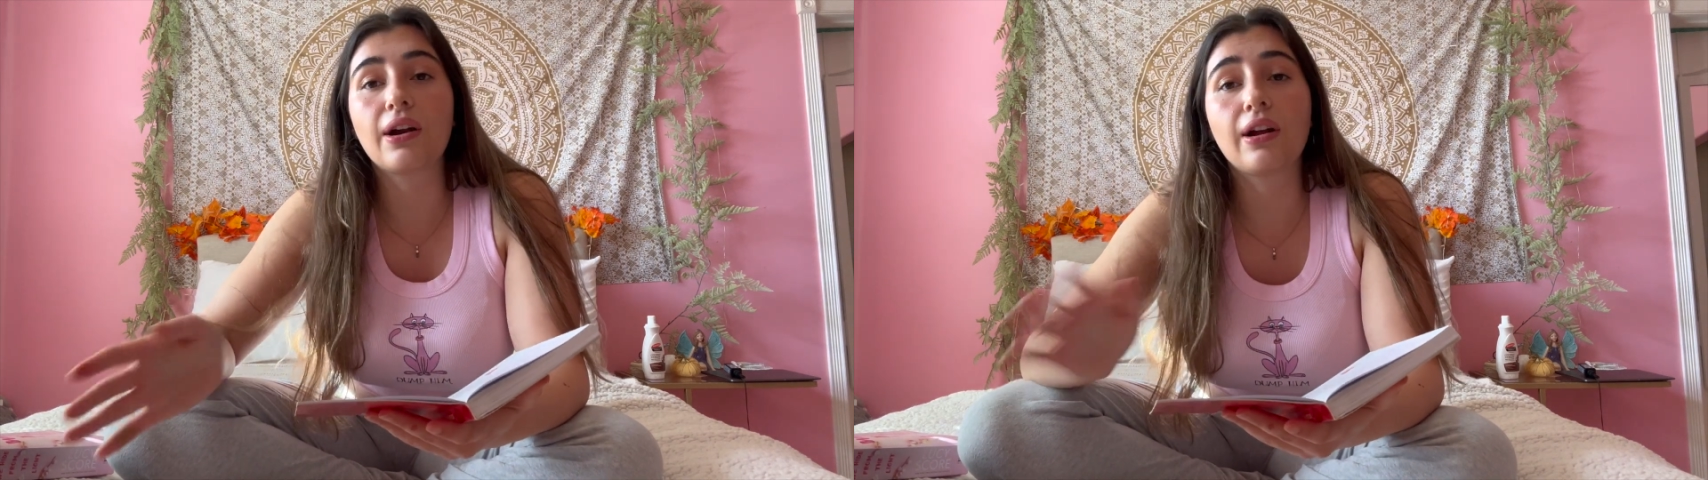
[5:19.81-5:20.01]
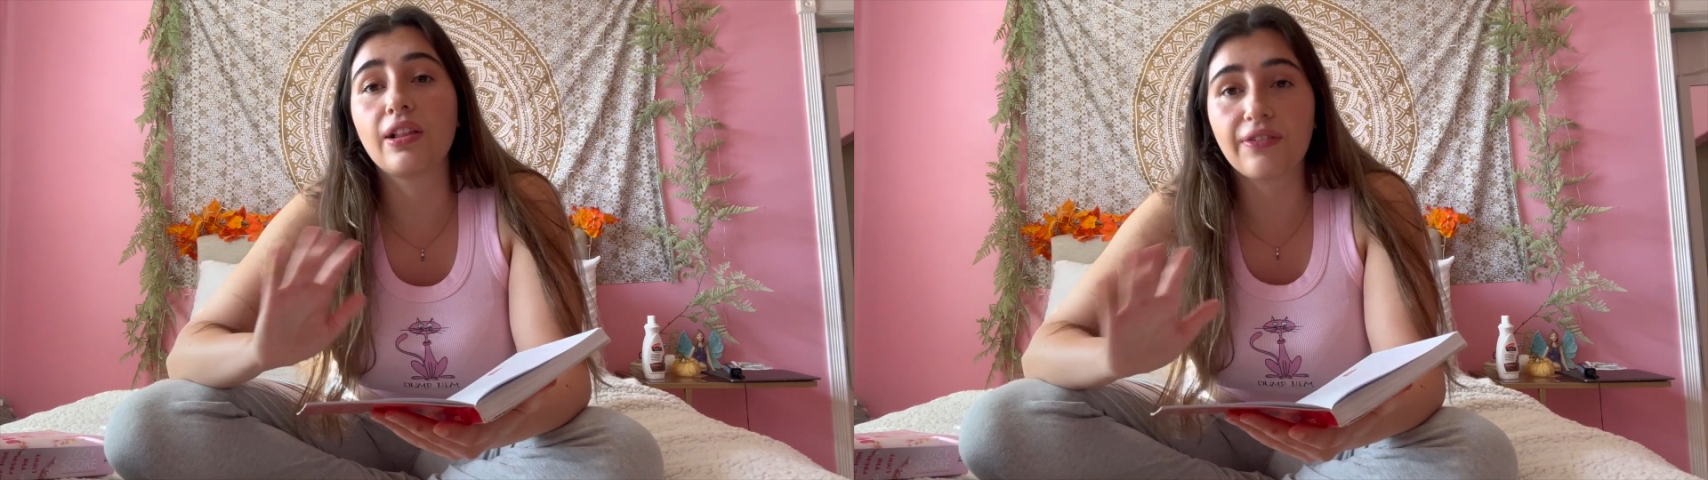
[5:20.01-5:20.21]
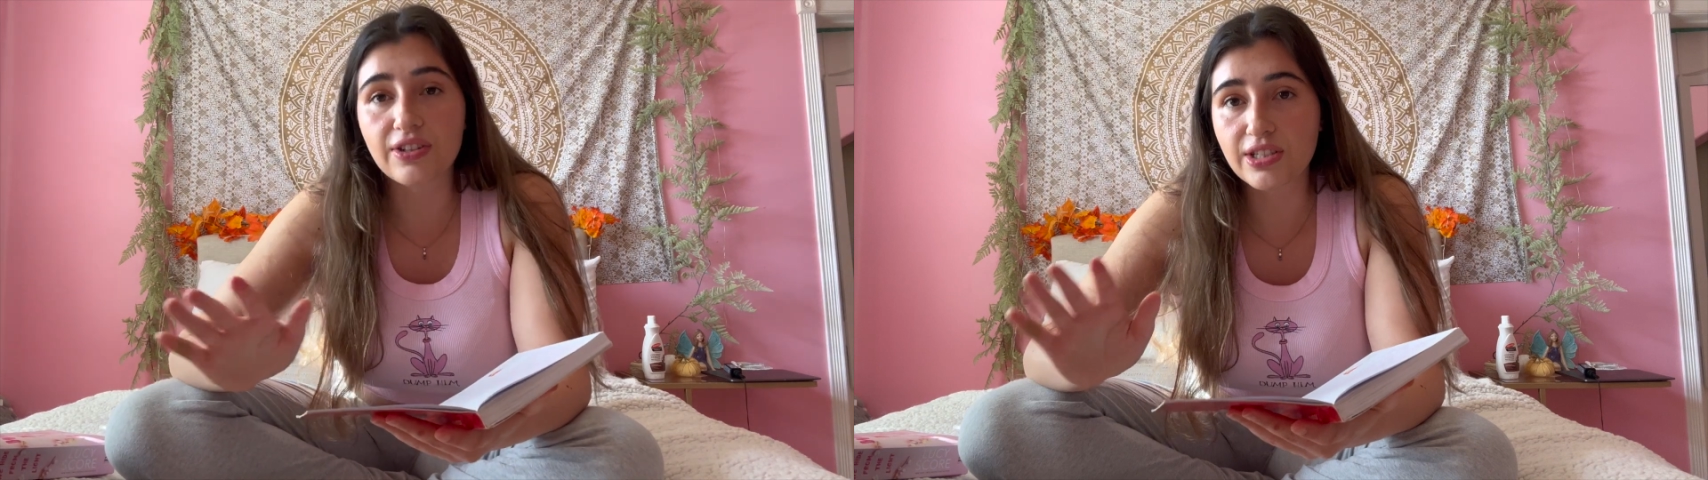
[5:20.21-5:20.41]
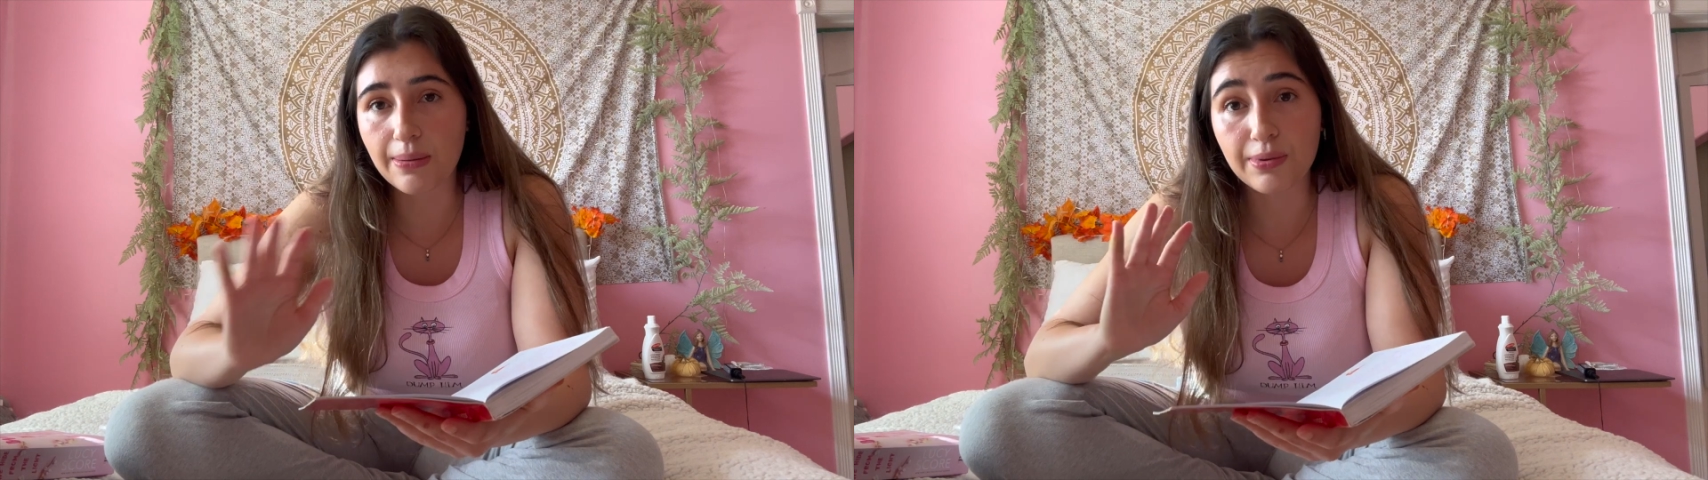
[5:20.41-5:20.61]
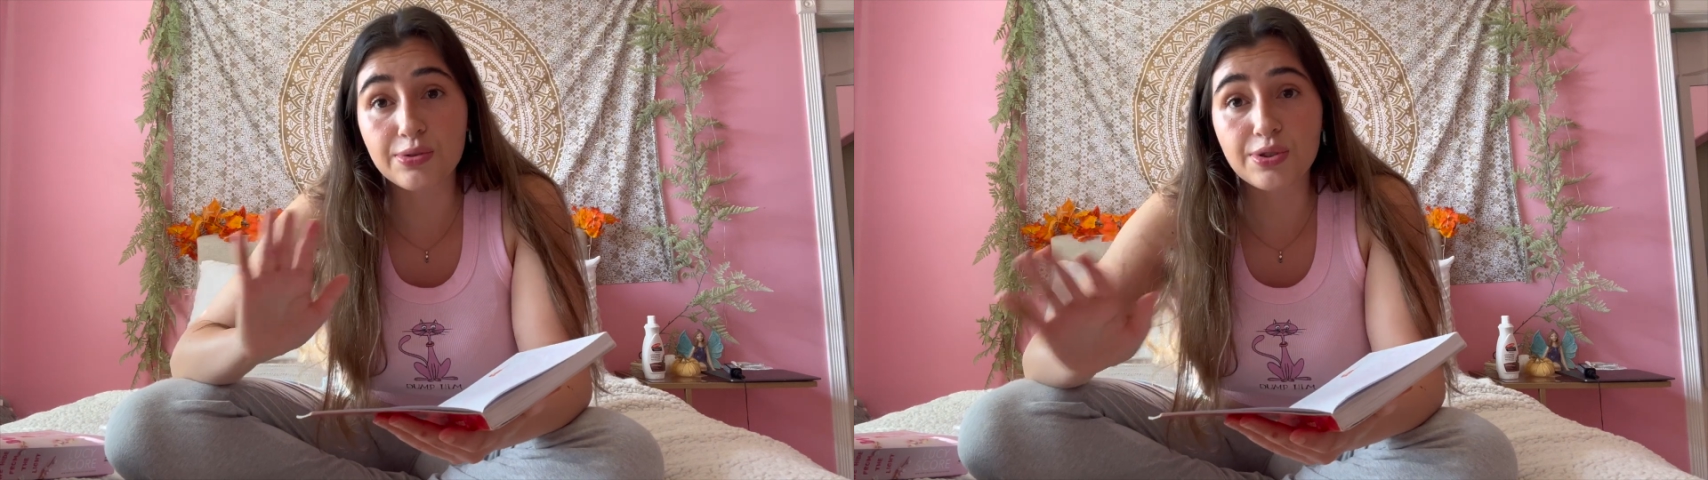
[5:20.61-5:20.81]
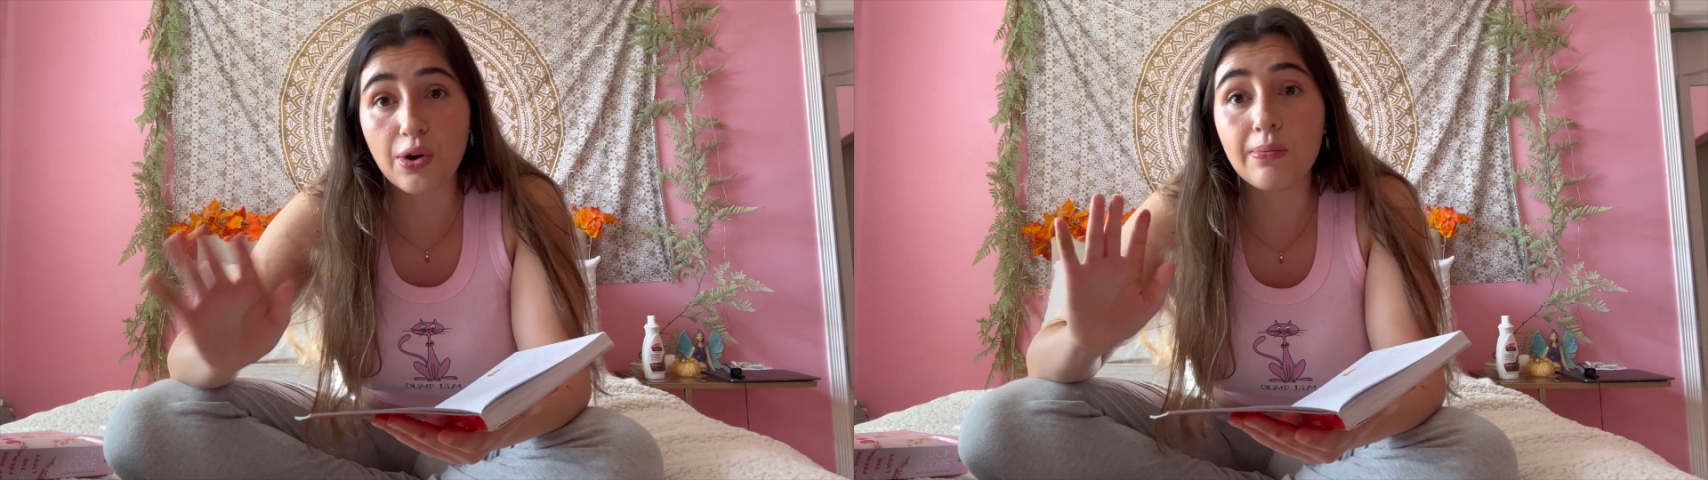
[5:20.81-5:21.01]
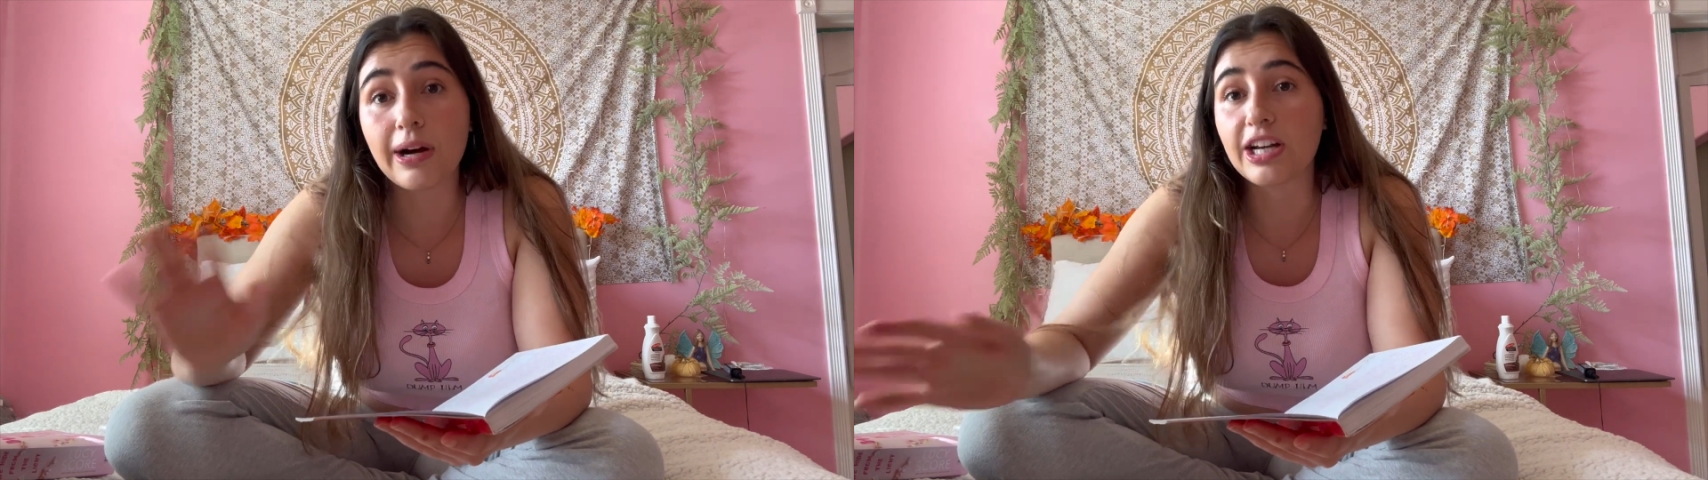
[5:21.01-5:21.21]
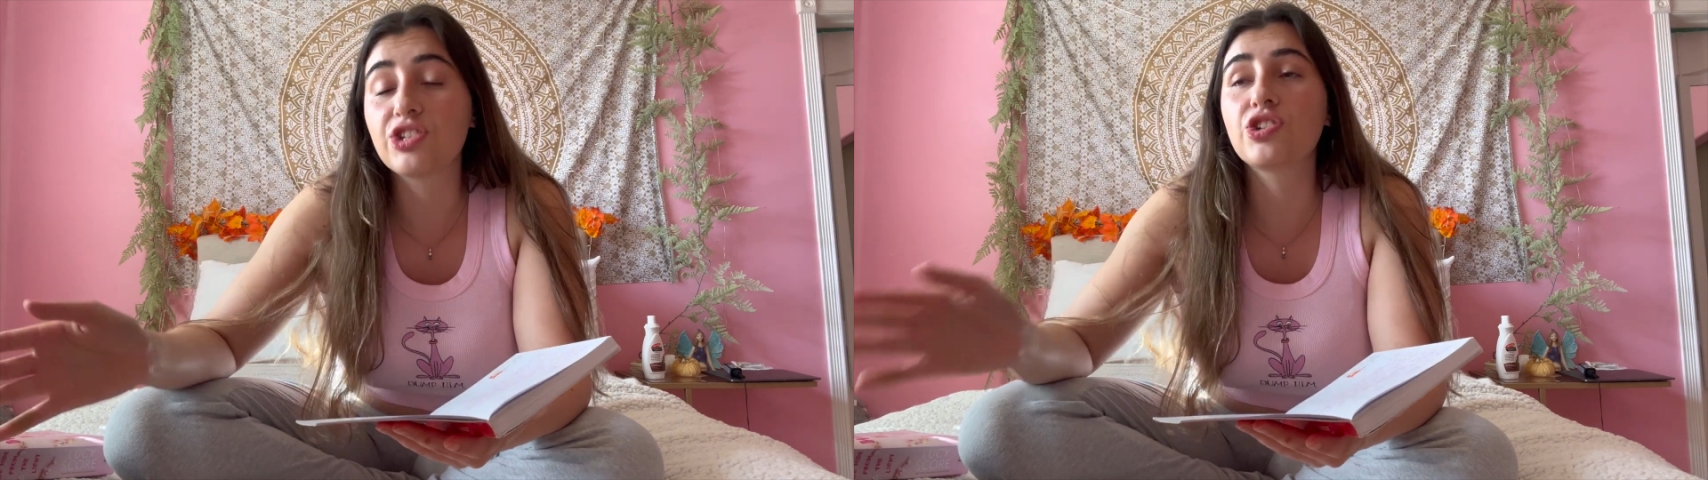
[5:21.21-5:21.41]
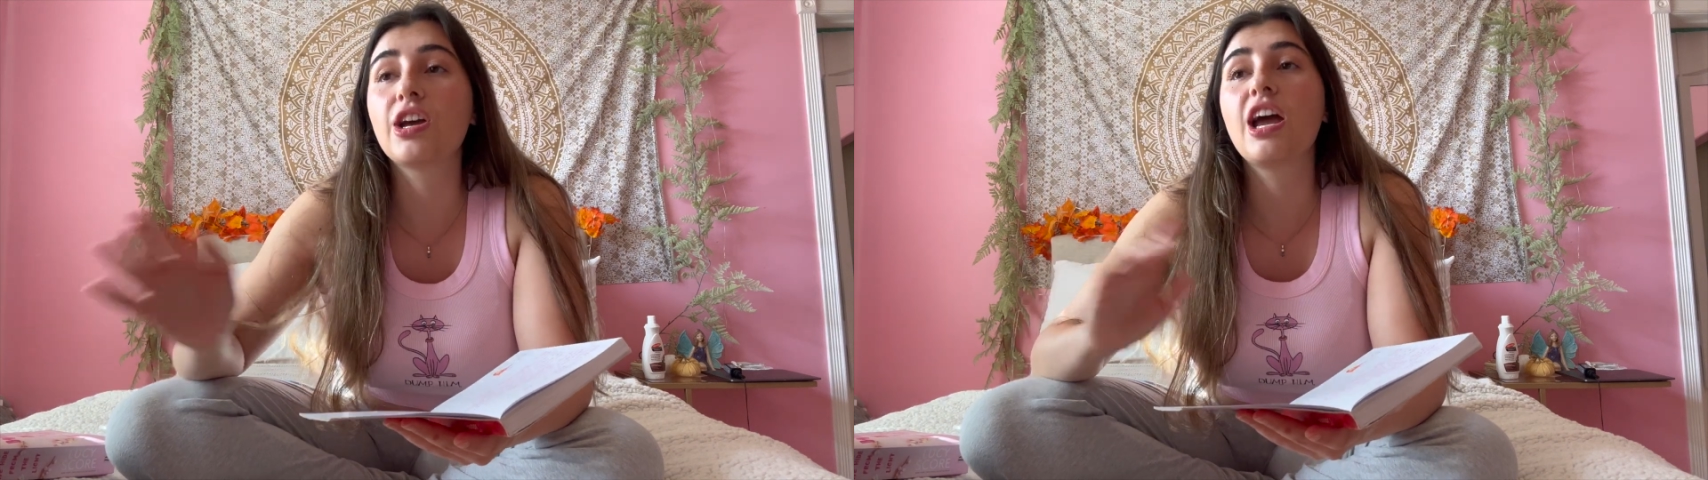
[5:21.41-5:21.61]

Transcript: I love this couple so much.